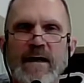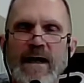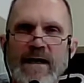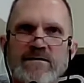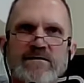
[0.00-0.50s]

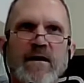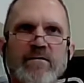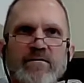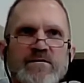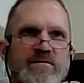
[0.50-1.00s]
Ask
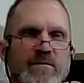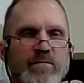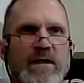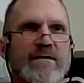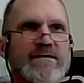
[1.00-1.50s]
others to
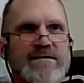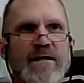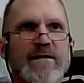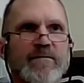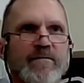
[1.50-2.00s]
pray the
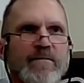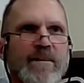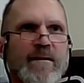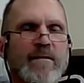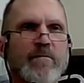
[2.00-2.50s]
same.
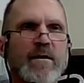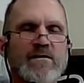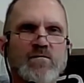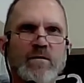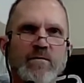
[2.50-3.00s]

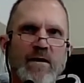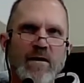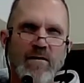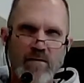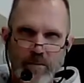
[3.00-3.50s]
Because when we're
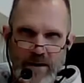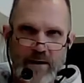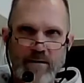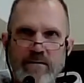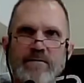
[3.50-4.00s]

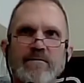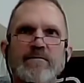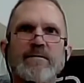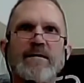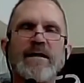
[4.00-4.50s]
hoping
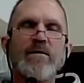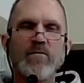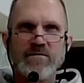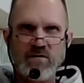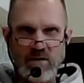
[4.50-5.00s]
and
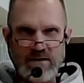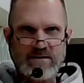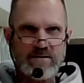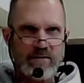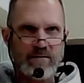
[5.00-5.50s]
we're
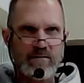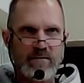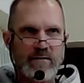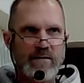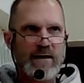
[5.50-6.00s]
trusting
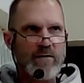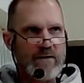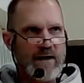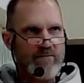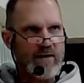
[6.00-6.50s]
and
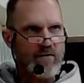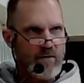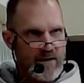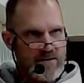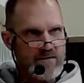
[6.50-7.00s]
we have that
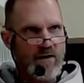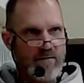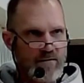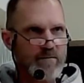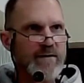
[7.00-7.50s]
grace to
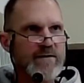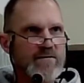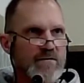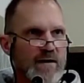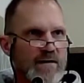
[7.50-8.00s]
hope and
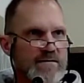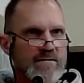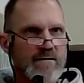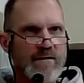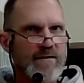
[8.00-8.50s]
trust,
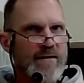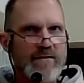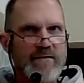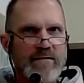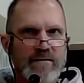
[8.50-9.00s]

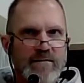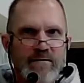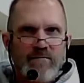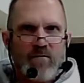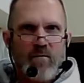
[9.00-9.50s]

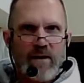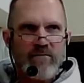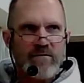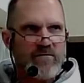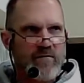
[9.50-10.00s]
then
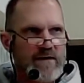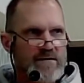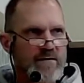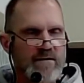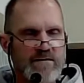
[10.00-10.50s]
whatever is
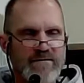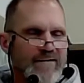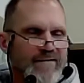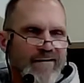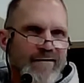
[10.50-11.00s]
facing us,
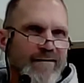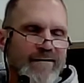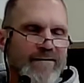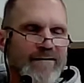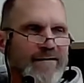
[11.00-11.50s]

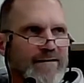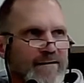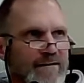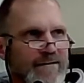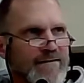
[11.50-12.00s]

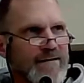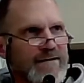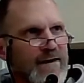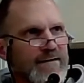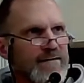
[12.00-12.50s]
it
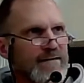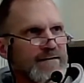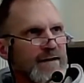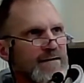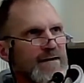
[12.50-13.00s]

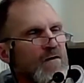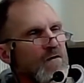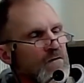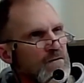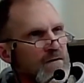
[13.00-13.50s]
doesn't get a
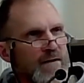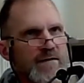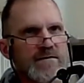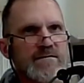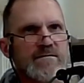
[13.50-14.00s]
hold on
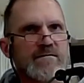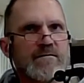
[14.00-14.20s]
us.